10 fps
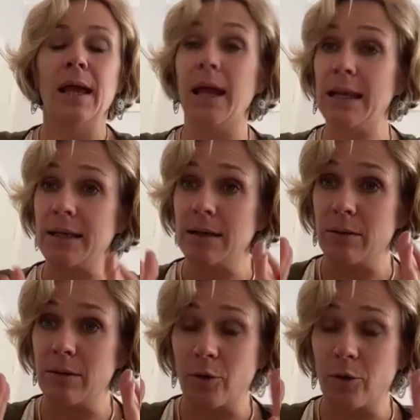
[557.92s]
And
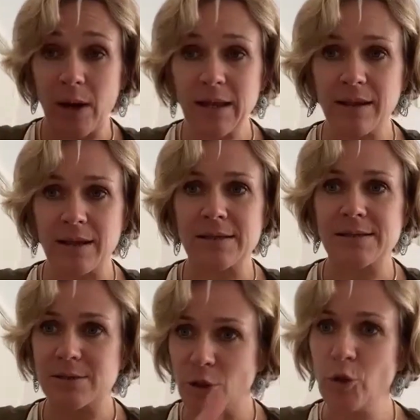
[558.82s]
the great thing
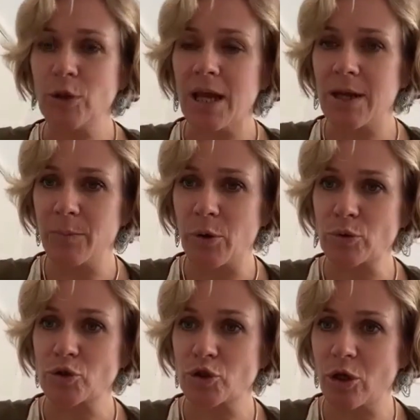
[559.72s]
is the UK
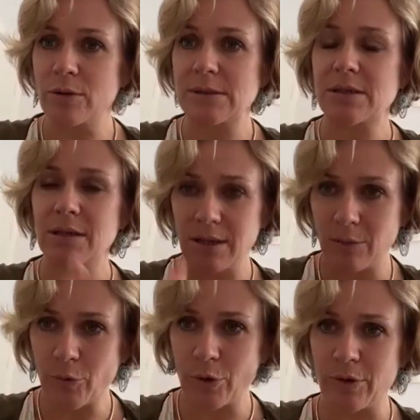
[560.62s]
model shows it
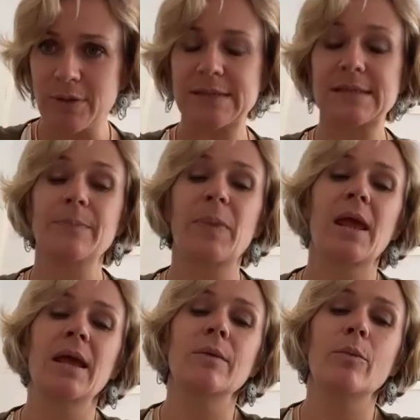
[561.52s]
works.
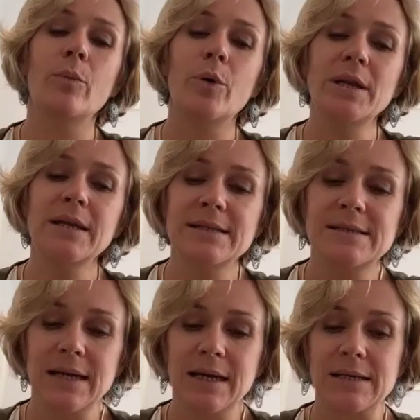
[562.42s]
What it
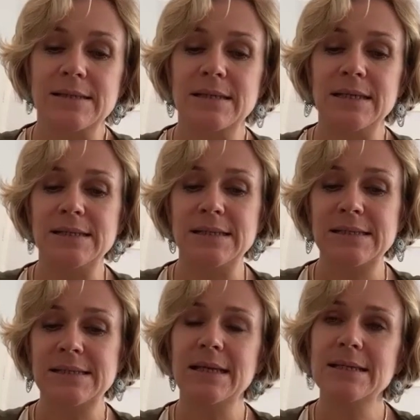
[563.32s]
does is it
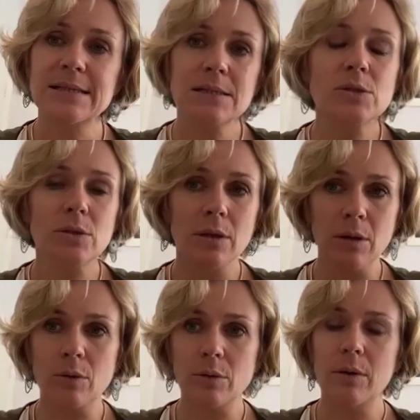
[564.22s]
sets into
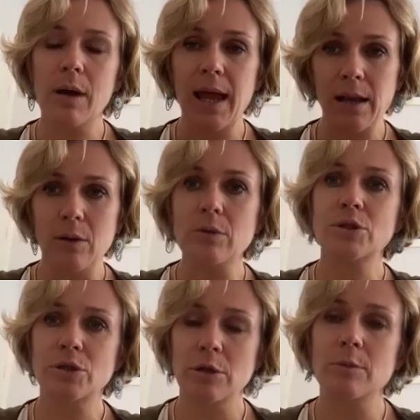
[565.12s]
law our
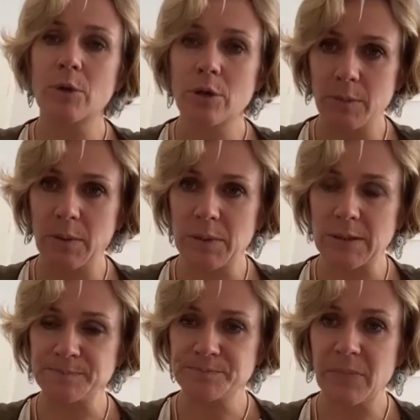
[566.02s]
long-term commitment.
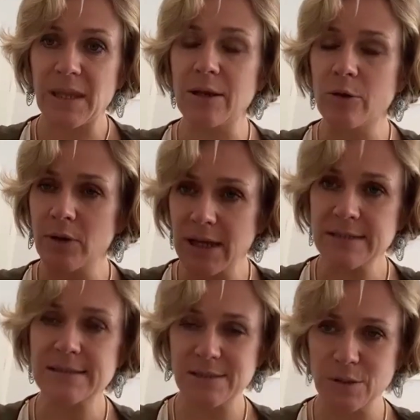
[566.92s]
It
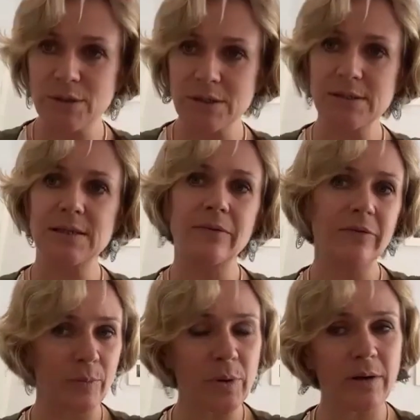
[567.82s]
creates certainty for
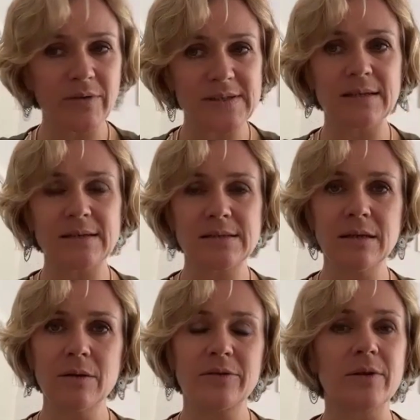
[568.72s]
the private sector
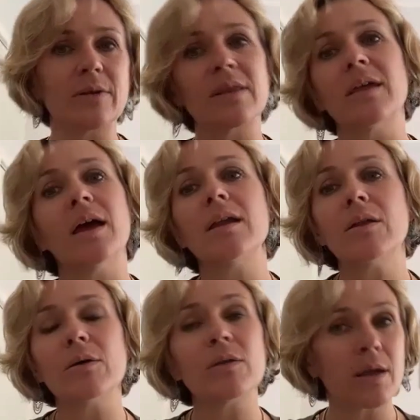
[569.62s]
so that they
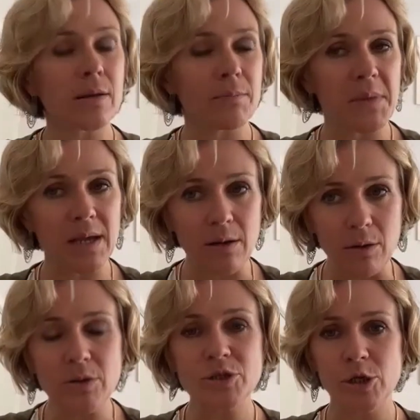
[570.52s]
know they can make
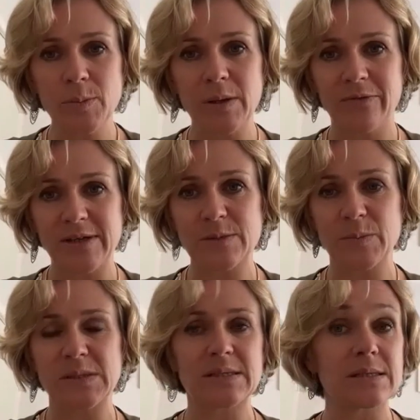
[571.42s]
long-term
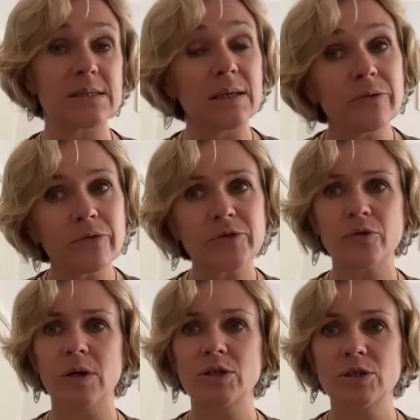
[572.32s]
investments into
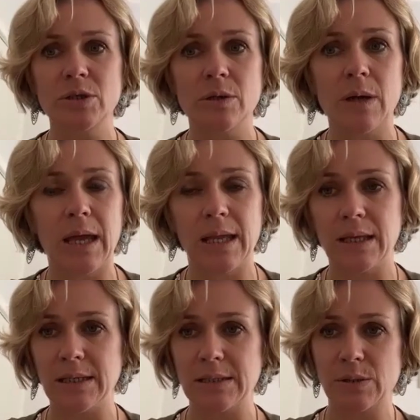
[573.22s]
infrastructure and
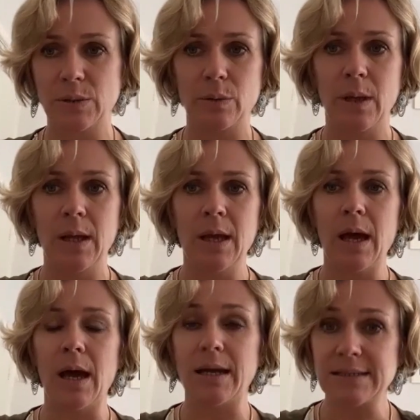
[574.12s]
into
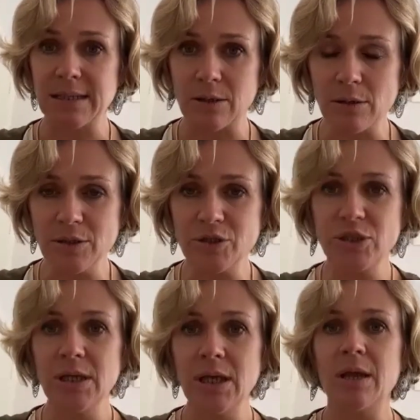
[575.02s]

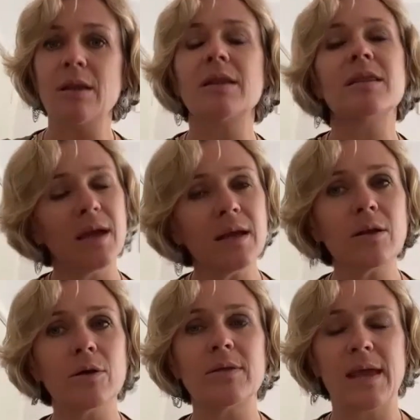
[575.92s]
technology, that they
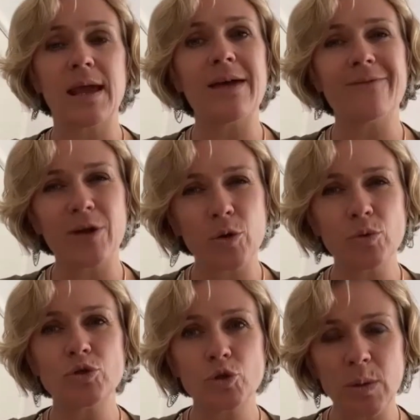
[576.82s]
know they have a
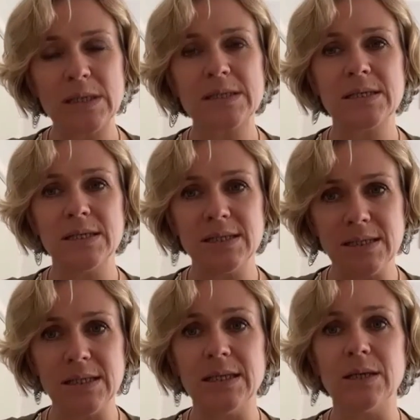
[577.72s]
good
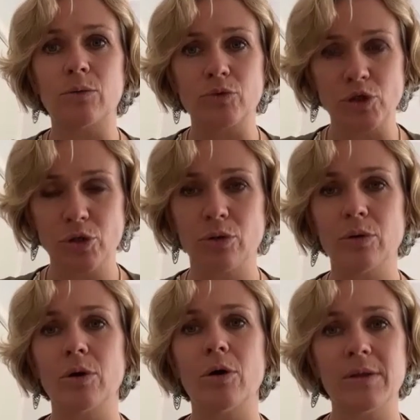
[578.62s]
20-year
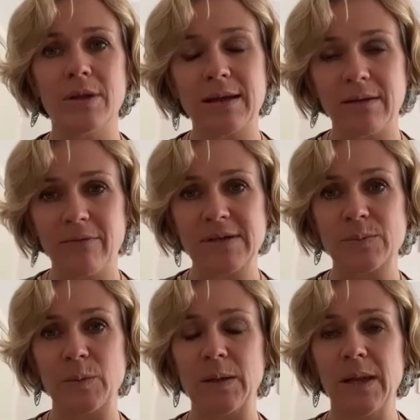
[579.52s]
return on that
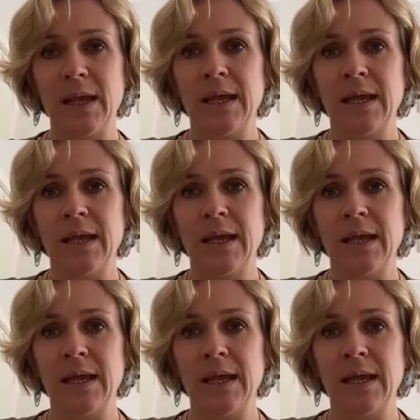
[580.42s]
investment.